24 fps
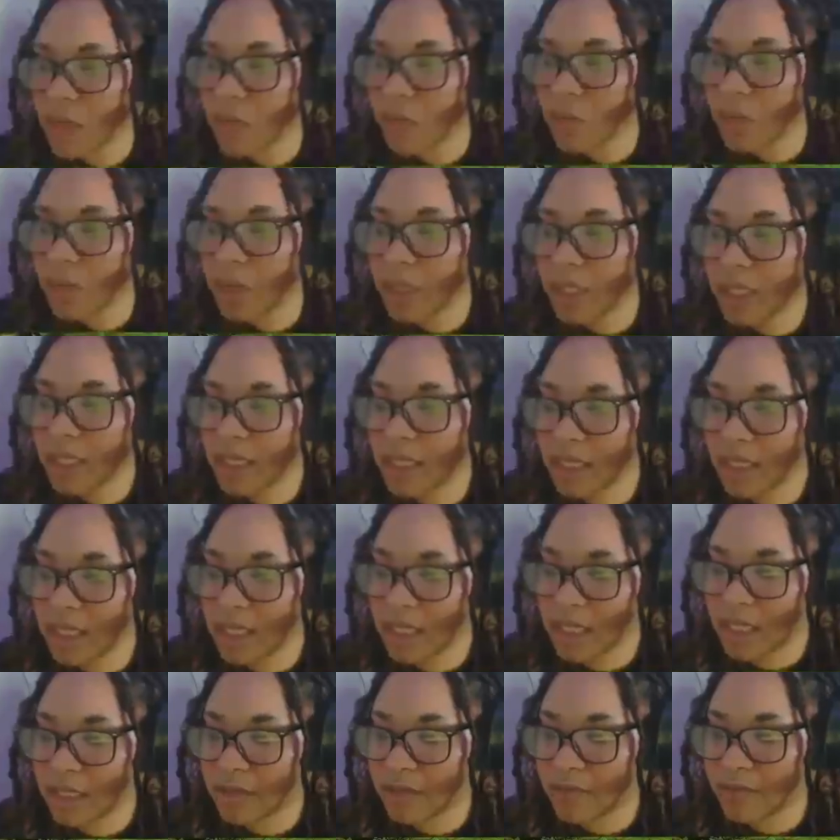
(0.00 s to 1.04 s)
What
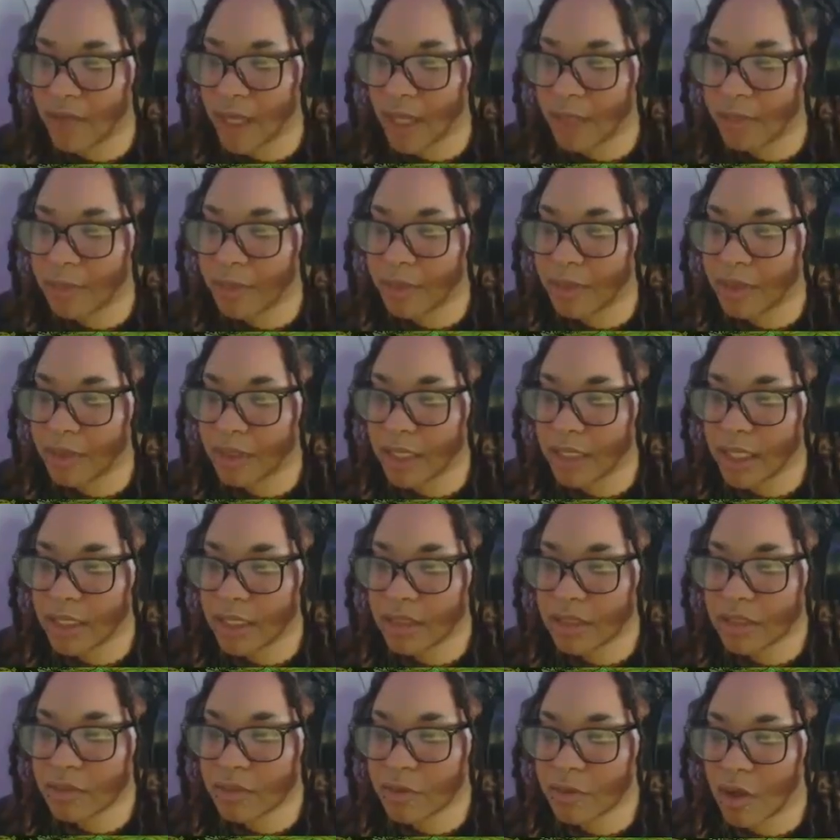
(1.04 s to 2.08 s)
if I put like
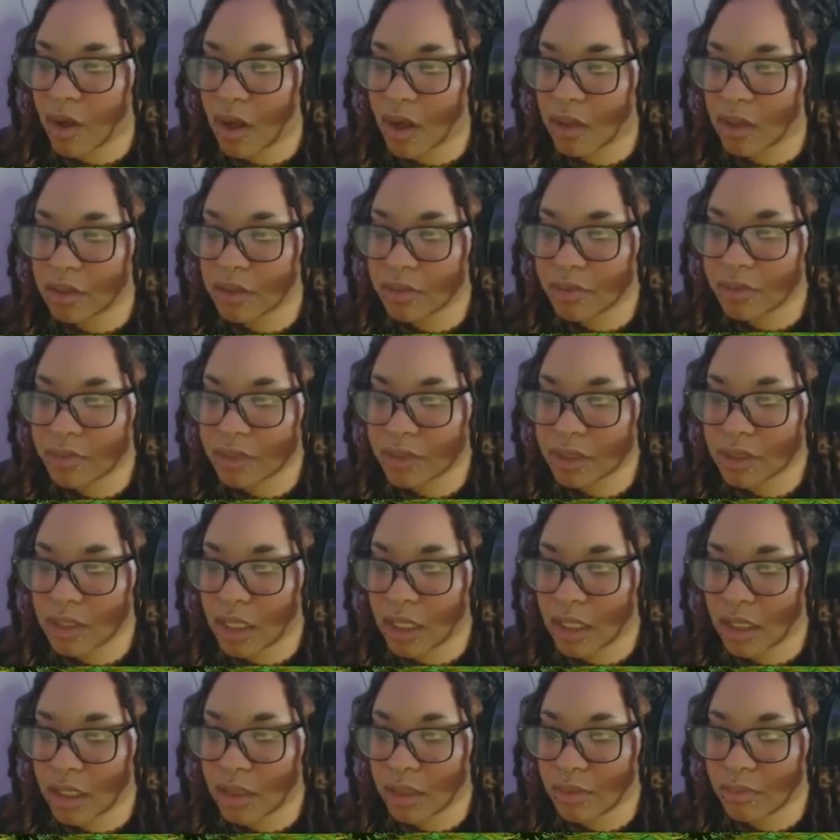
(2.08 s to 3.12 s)
some columns
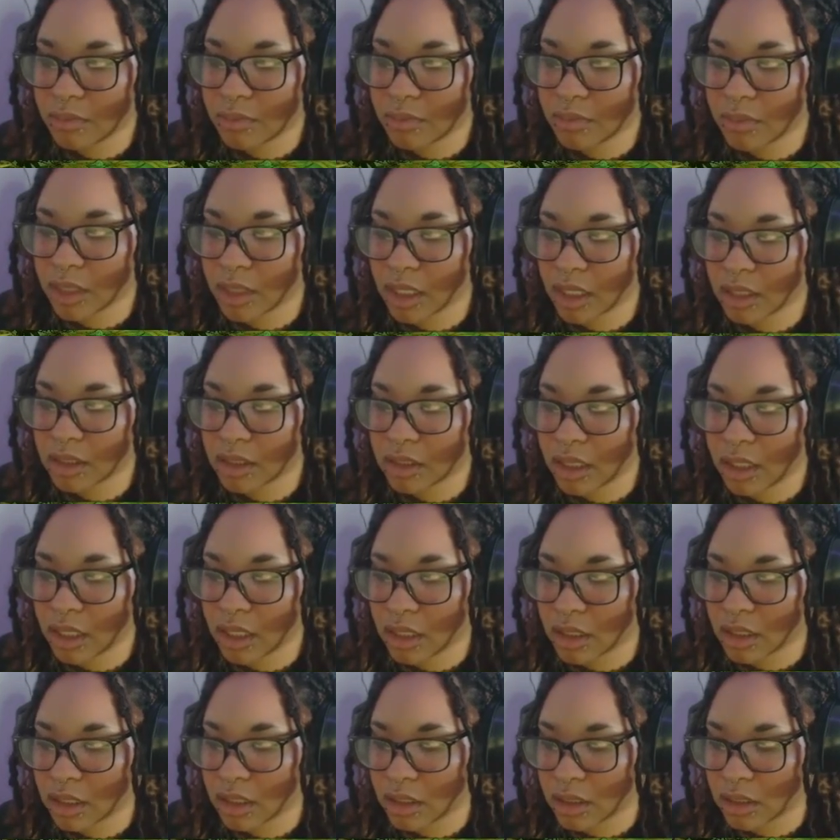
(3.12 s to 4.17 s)
up, kind of
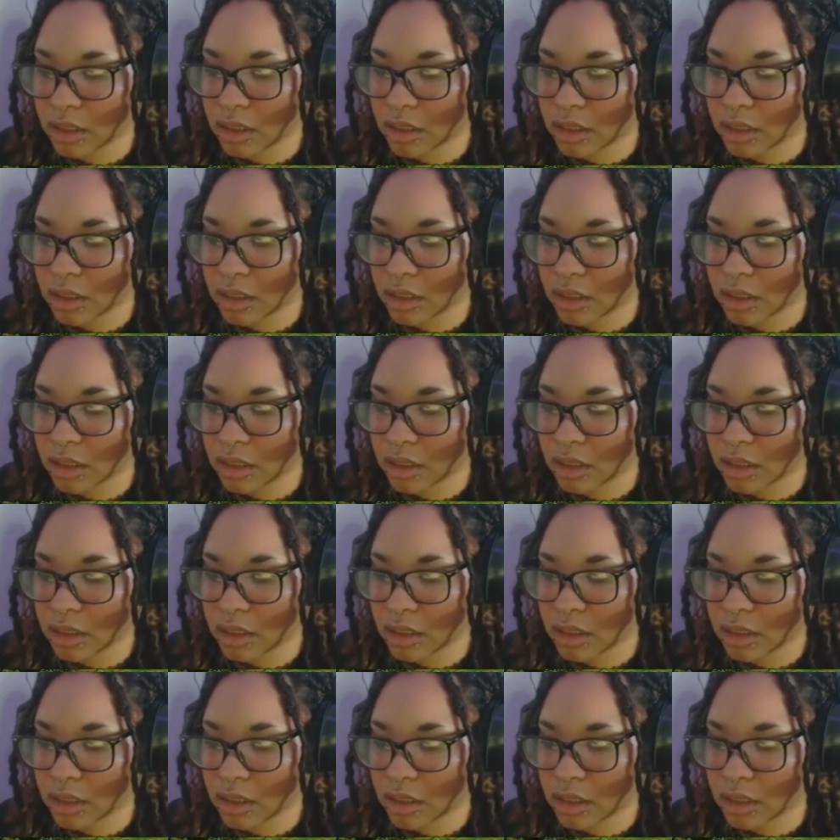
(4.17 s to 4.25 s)
like